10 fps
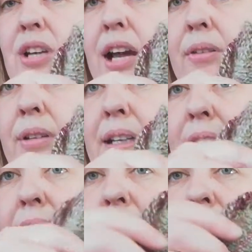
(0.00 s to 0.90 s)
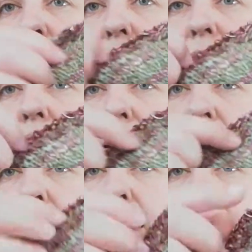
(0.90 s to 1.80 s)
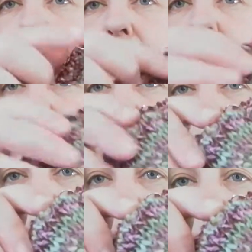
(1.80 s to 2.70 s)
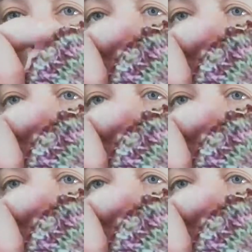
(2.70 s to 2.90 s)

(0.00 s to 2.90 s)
which I really like. And